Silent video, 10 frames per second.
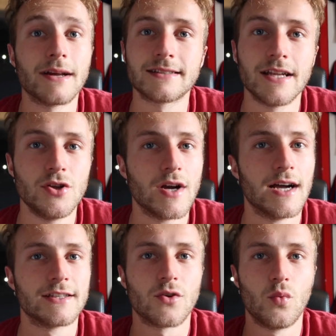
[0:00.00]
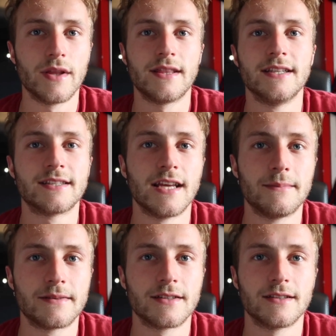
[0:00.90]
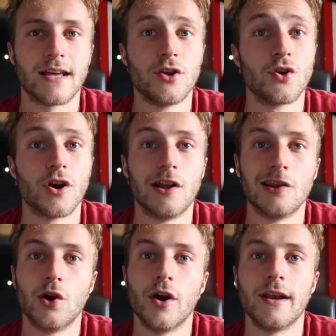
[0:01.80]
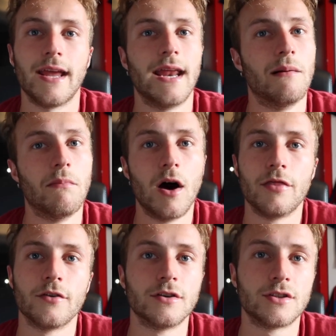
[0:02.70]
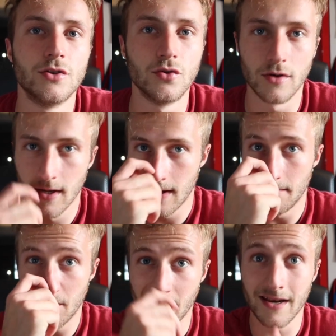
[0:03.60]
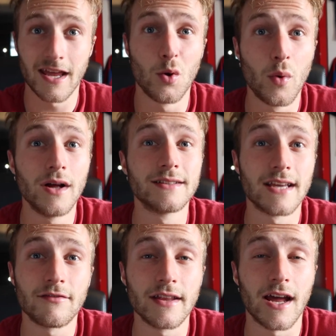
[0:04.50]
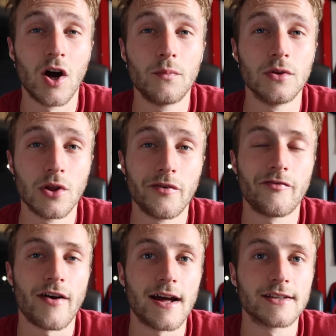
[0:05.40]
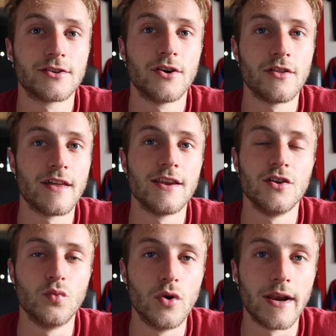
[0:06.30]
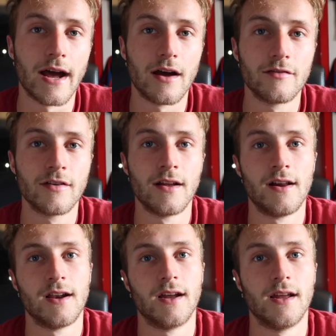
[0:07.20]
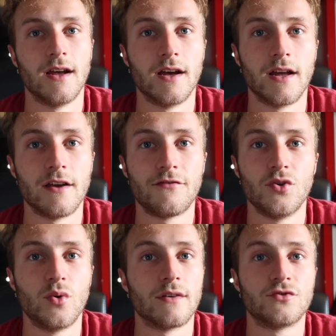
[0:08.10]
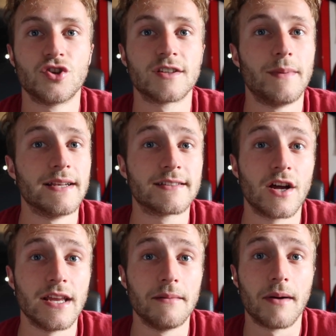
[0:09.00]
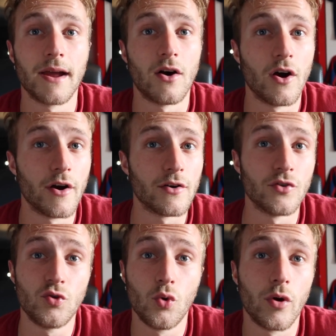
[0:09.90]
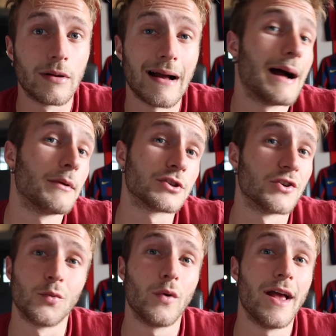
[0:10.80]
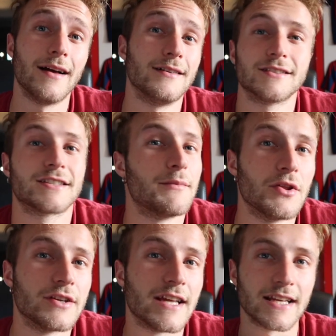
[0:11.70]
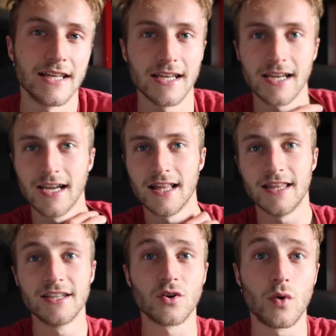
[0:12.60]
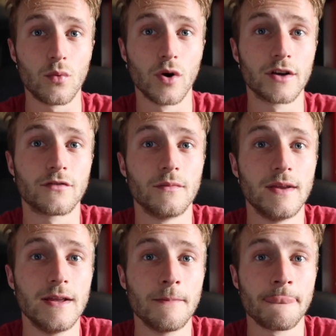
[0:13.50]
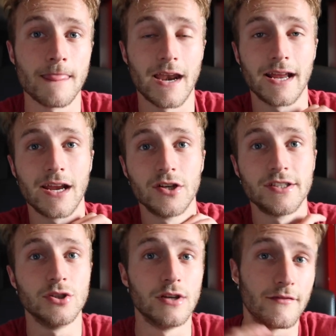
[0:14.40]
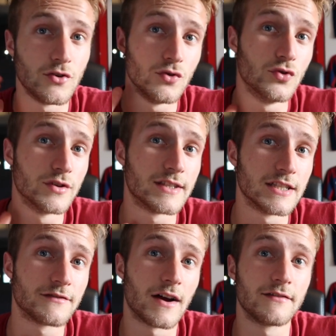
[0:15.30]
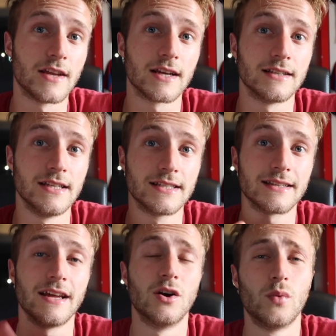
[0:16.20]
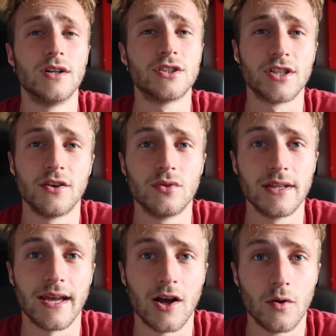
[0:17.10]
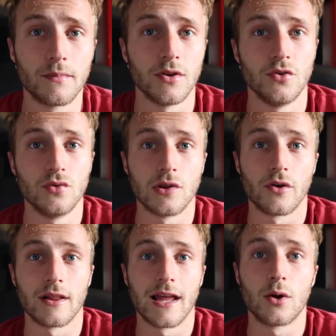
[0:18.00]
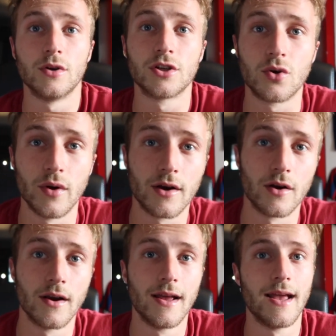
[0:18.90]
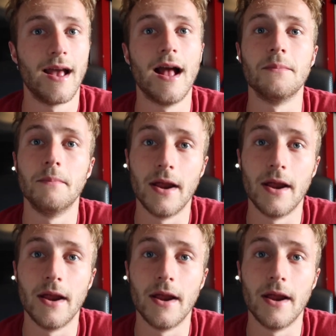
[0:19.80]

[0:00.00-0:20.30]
not saying, you guys, with these tips that you're gonna learn in a month or 2, but it will definitely help you learn faster than you would have if you would have just been studying by heart or doing, I'm not sure, some other technique. These are what worked for me, and I guarantee you, if you use these 5 techniques, it will genuinely help you learn a language quicker and